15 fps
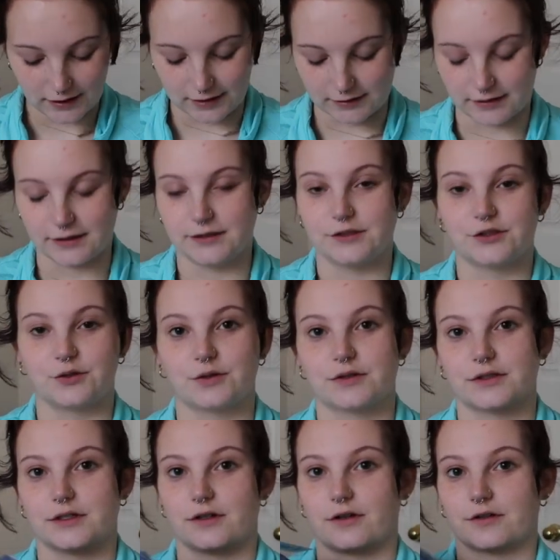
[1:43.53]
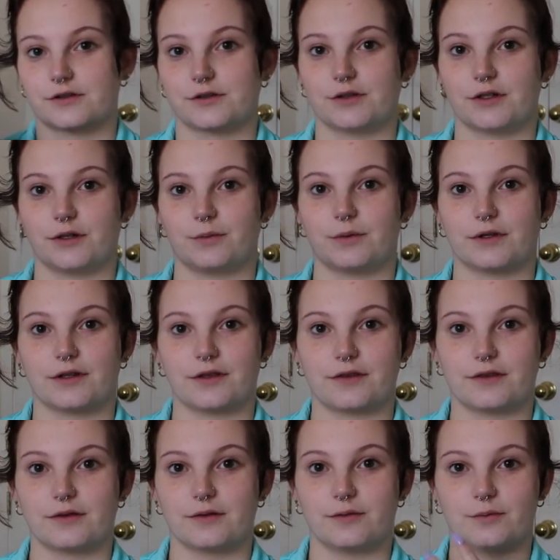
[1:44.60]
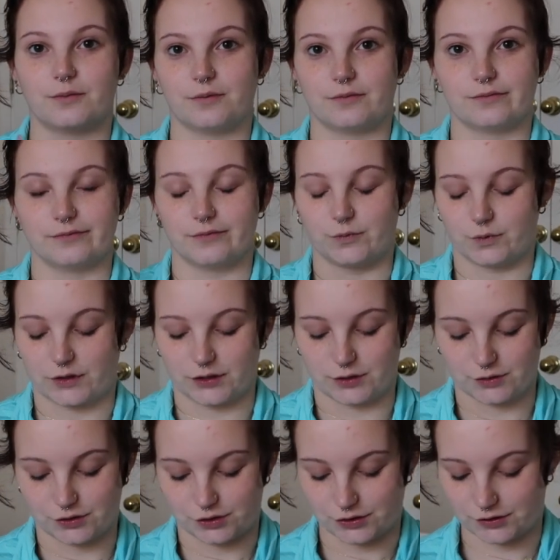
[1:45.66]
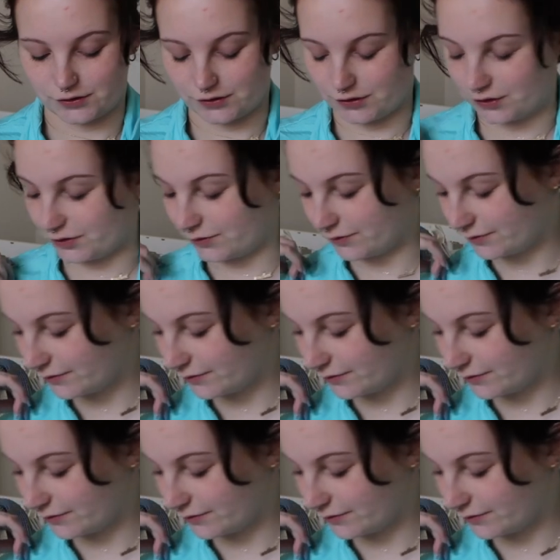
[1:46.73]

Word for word: And then these shorts could also go with one of those shirts too.